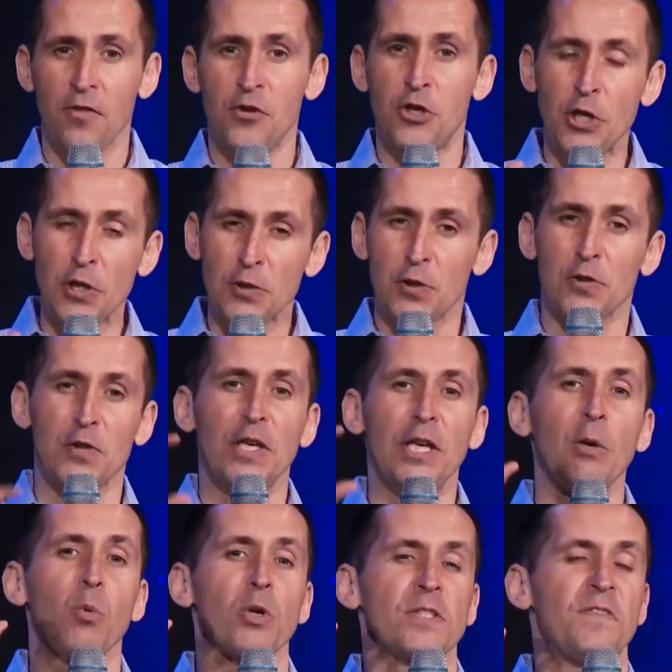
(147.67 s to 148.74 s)
Jesus,
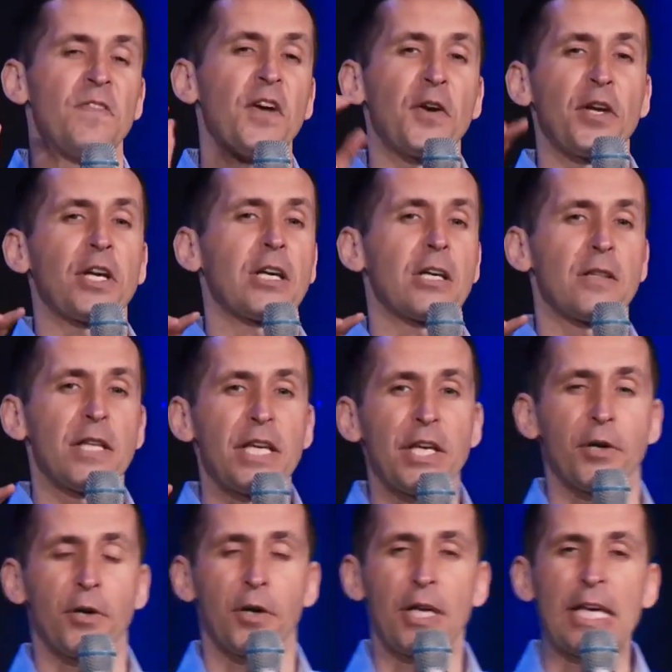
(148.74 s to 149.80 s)
he was very clear.